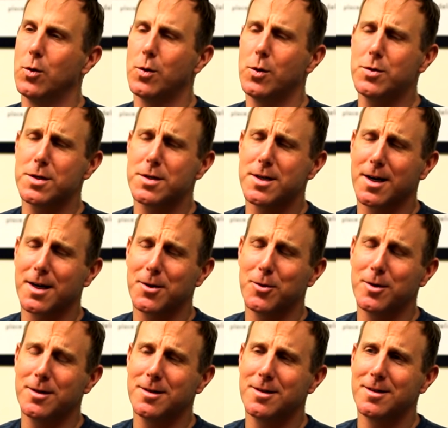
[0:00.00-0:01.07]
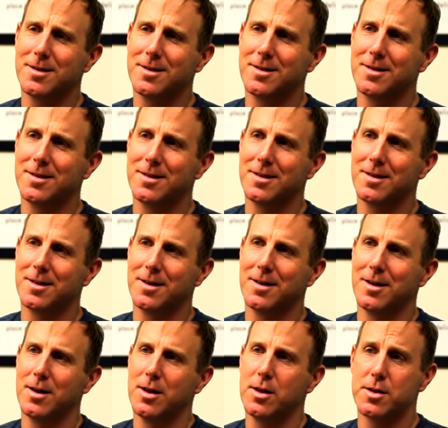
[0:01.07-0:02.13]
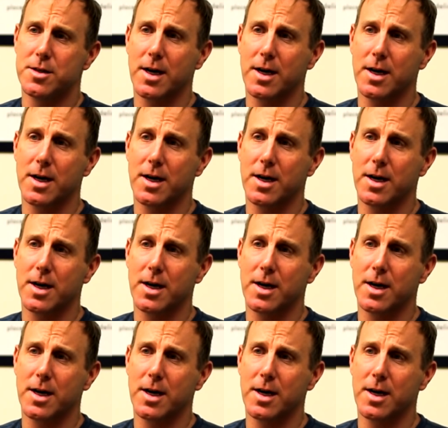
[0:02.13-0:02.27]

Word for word: you what get was that, the second one? Do you get that sense? The